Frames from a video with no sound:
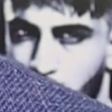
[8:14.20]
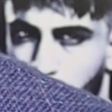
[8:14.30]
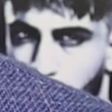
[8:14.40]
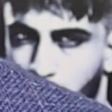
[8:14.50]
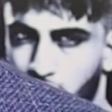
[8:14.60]

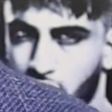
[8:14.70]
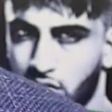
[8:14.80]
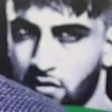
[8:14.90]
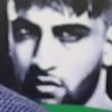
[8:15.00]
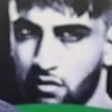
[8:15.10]

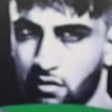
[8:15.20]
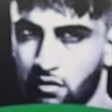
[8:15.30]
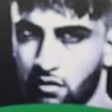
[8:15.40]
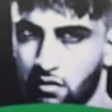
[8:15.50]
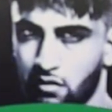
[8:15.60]

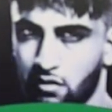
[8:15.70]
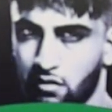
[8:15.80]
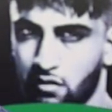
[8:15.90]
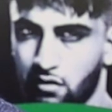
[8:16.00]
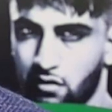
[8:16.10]
This person isn't speaking.